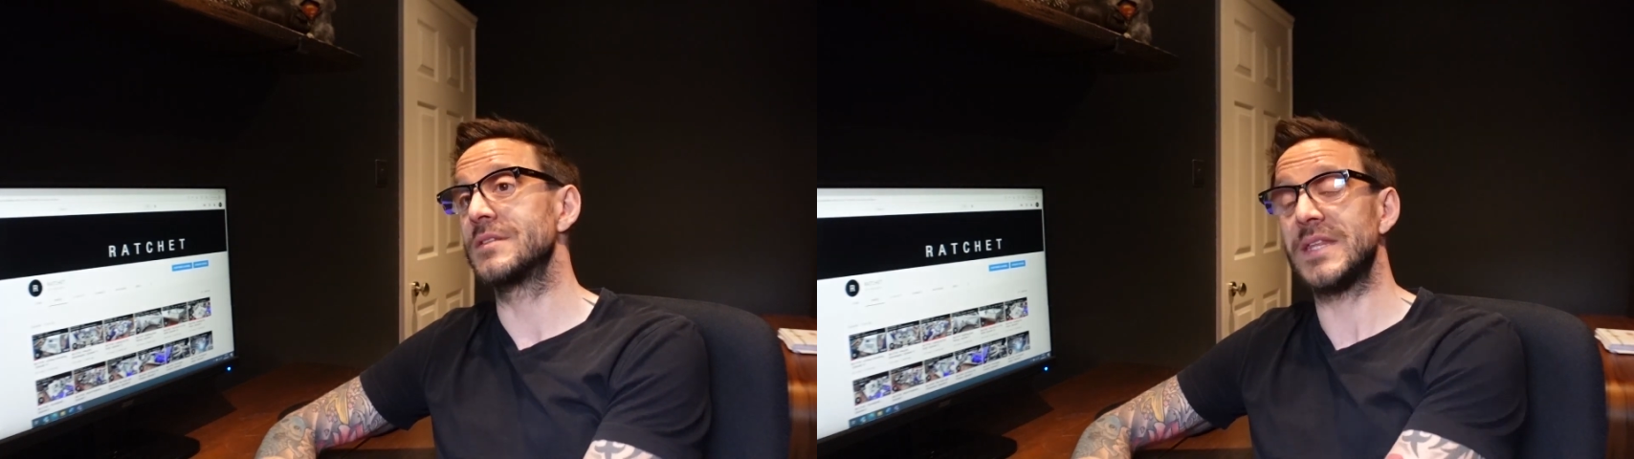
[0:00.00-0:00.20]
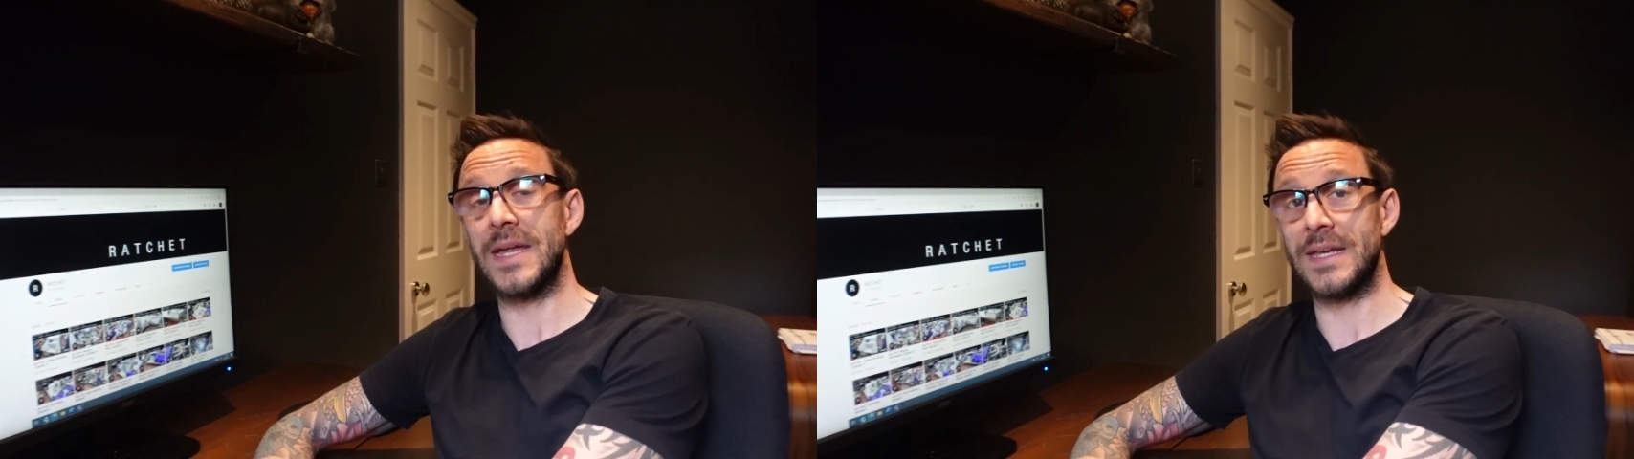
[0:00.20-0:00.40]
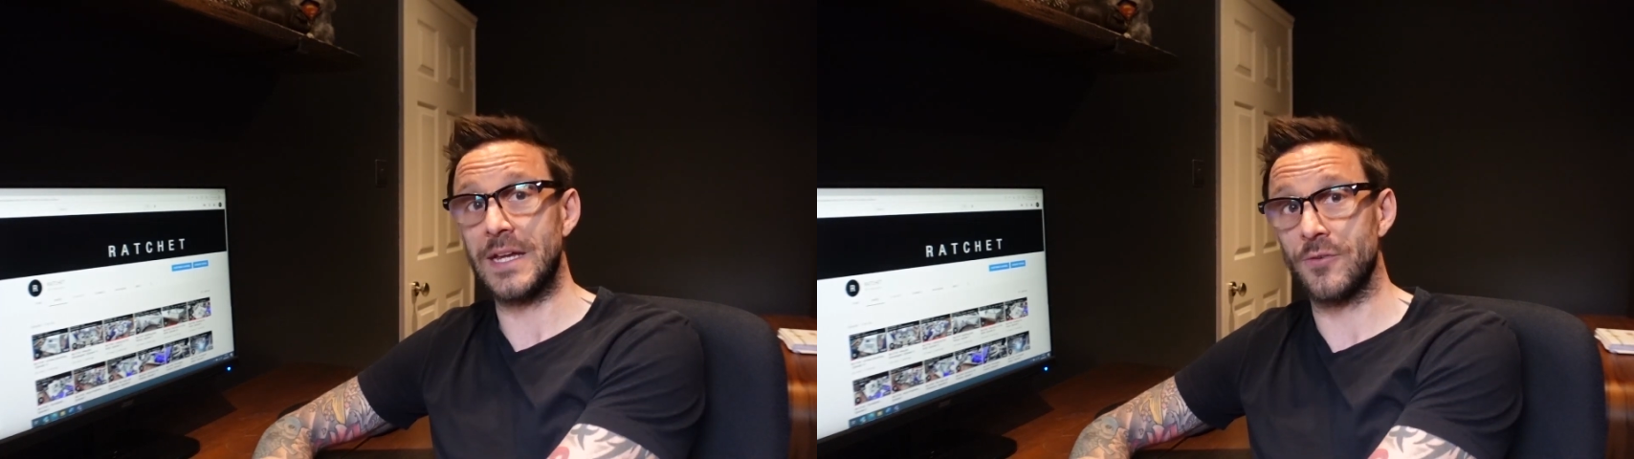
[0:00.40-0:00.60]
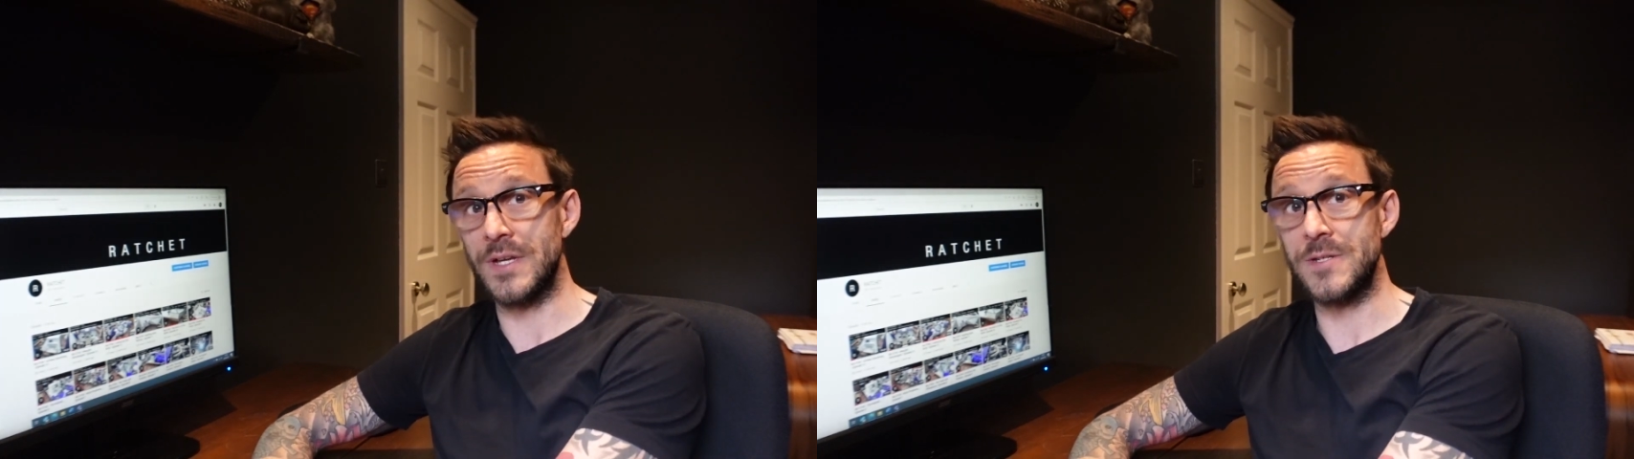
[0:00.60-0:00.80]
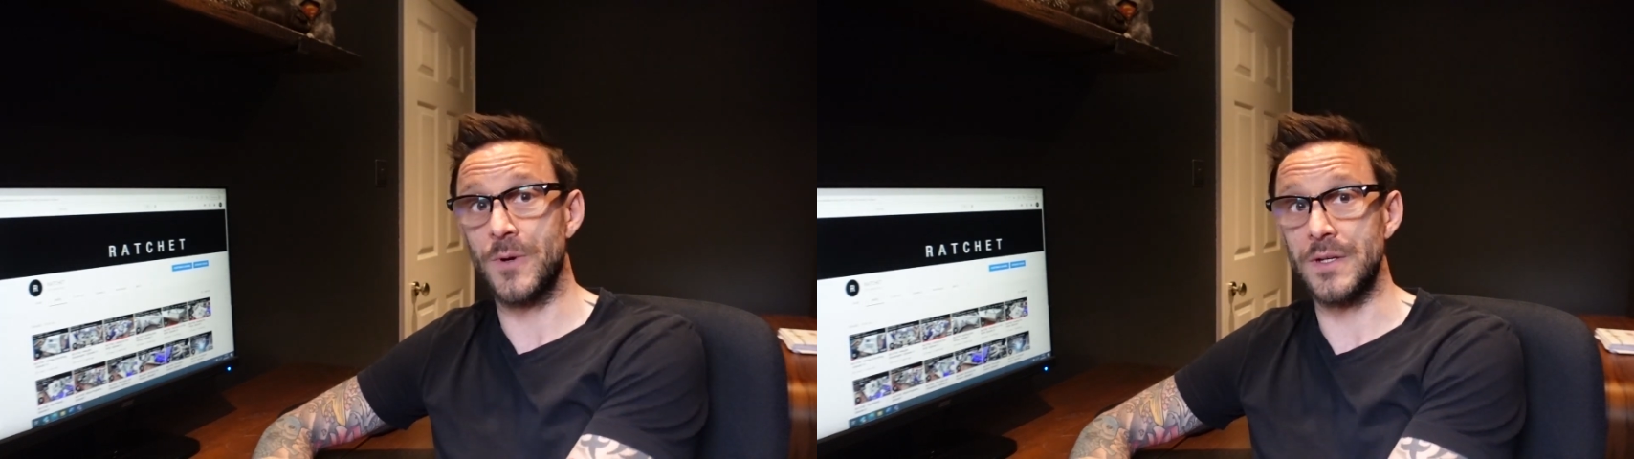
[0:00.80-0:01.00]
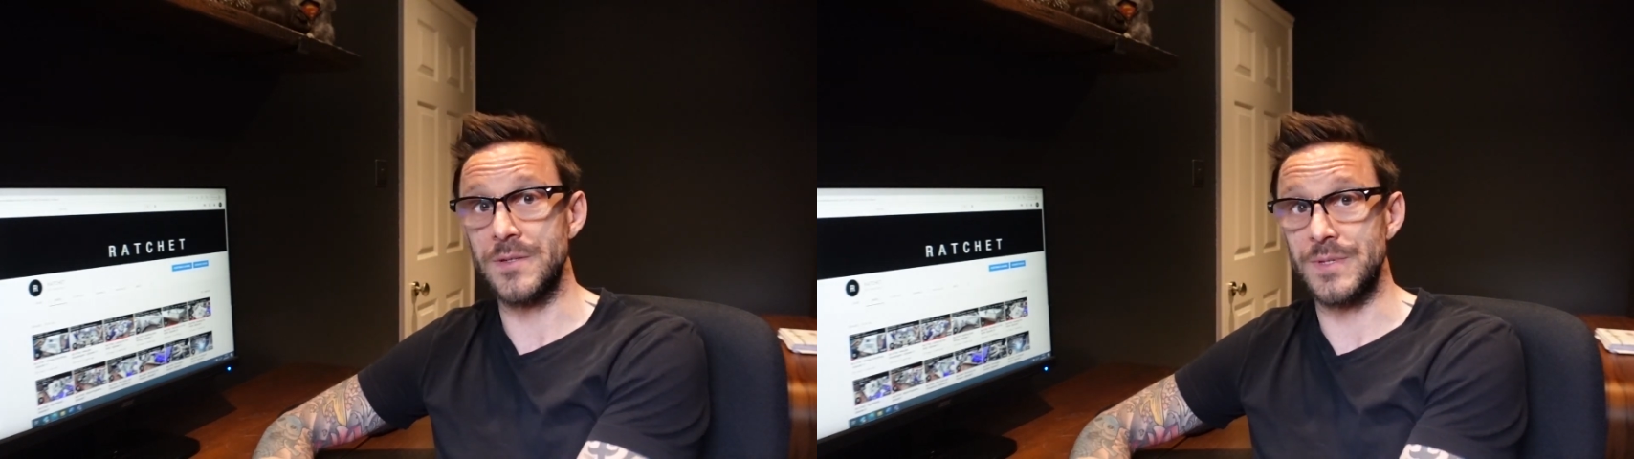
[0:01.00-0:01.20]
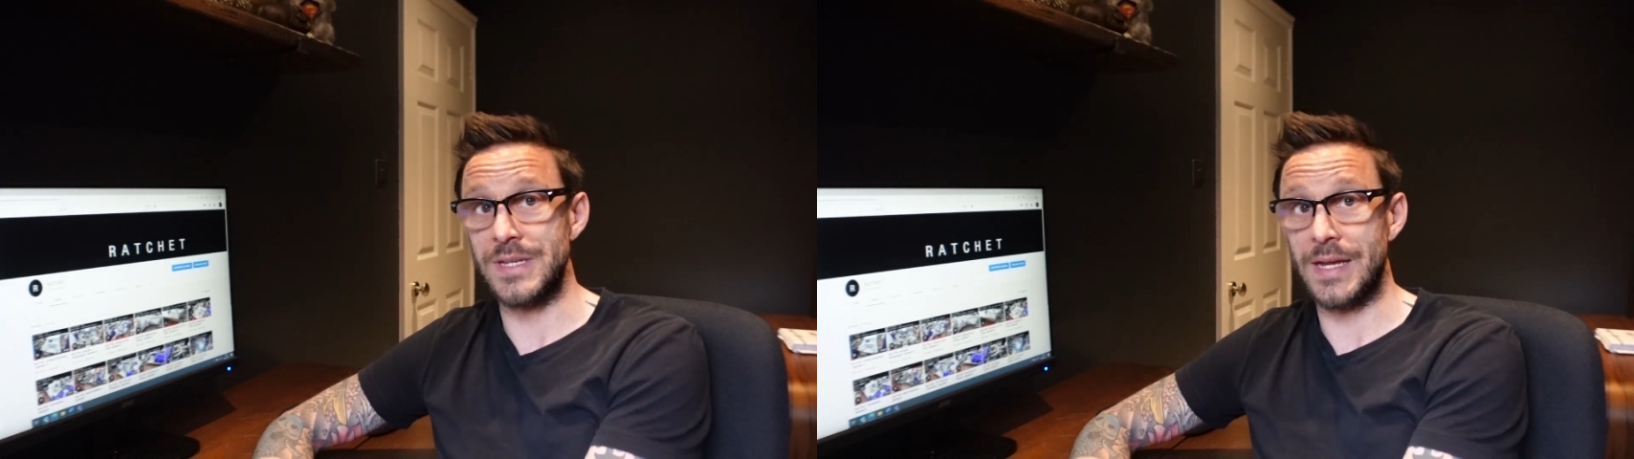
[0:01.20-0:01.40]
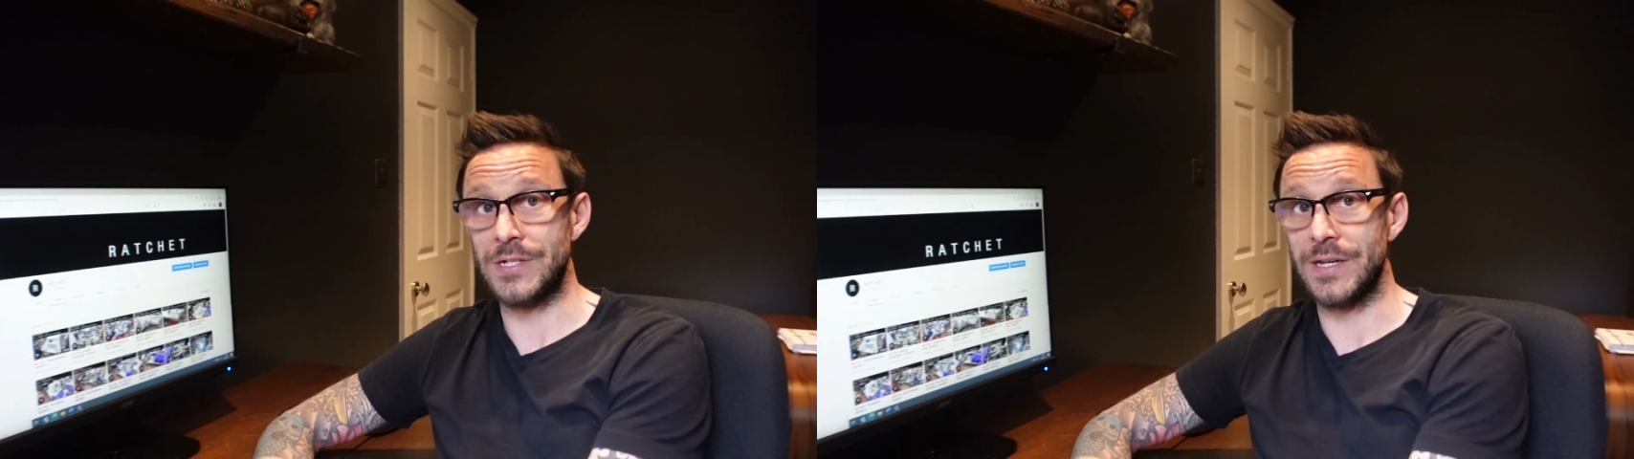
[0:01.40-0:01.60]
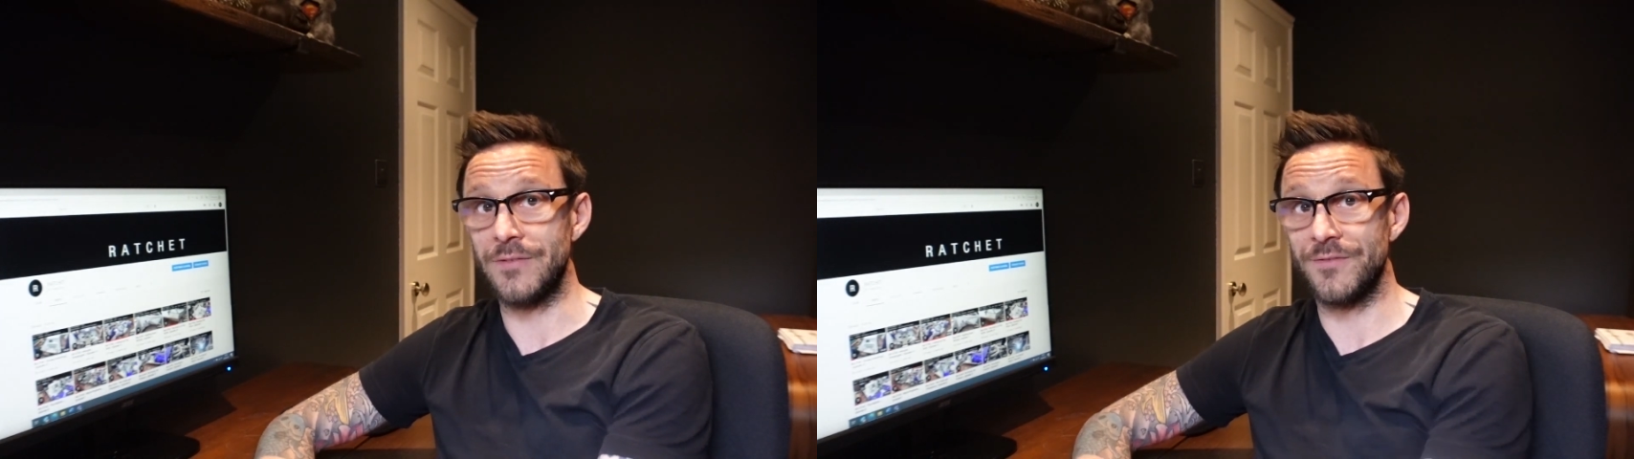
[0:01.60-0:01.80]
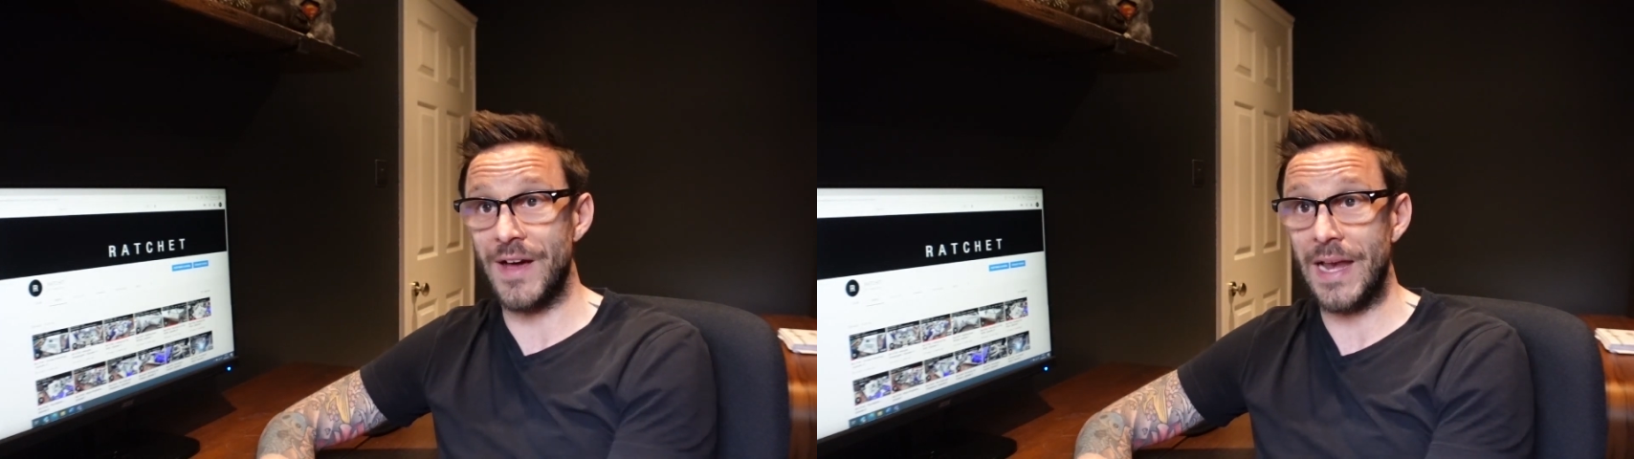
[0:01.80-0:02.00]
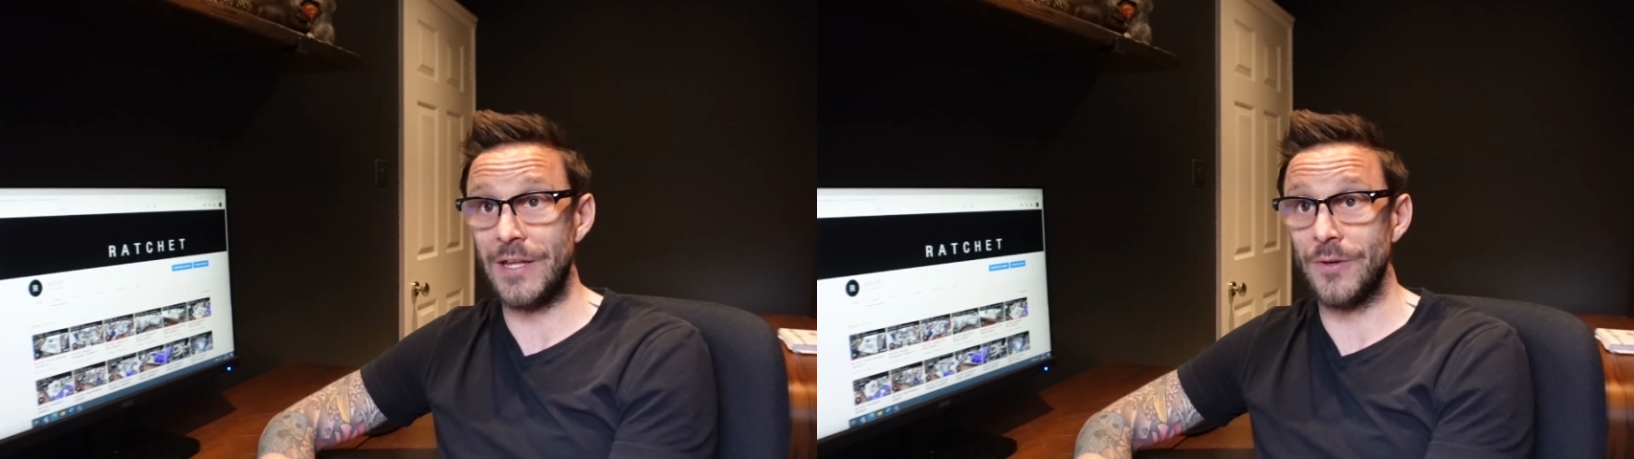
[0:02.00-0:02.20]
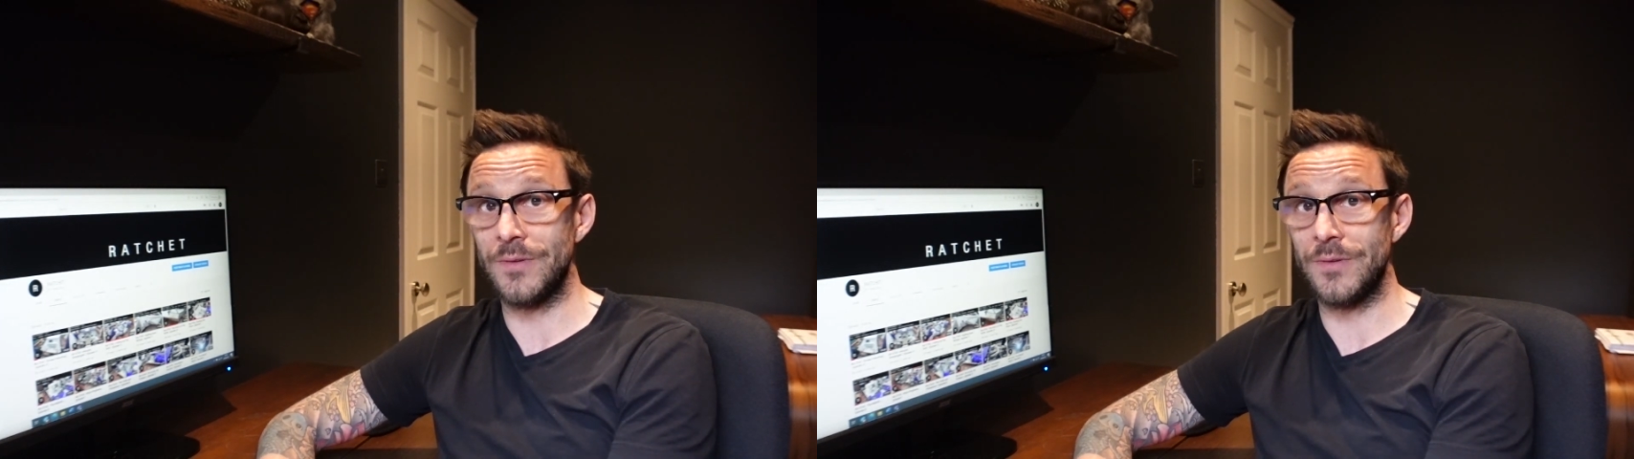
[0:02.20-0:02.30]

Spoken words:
they'd increased quite substantially in value,